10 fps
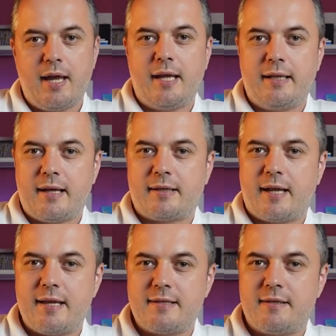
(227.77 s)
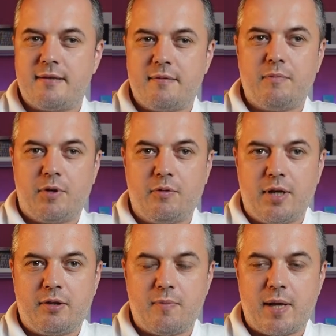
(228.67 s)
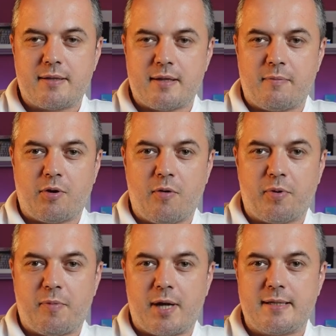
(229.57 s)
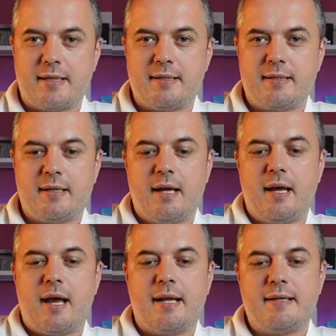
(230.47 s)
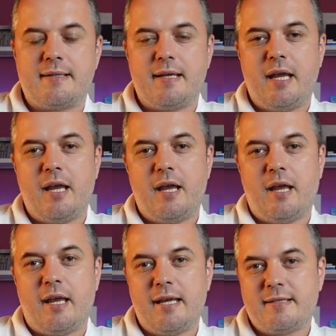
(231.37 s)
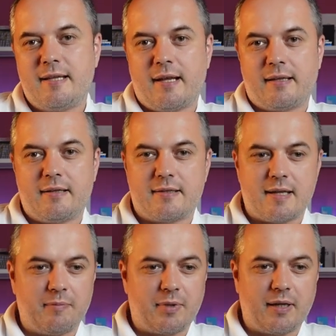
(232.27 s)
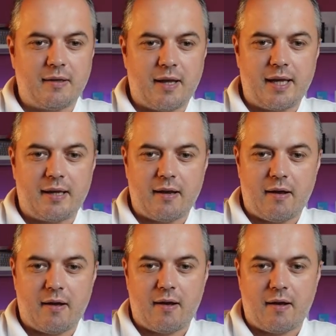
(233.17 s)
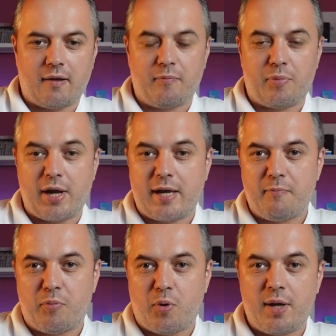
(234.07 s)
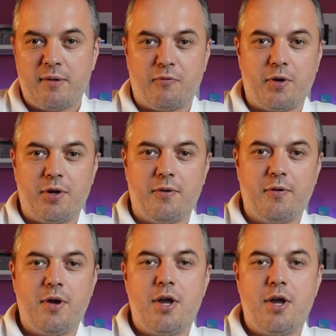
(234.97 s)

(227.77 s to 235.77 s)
In that case, you need to make some compromises and see, is that something like a breaking point for you,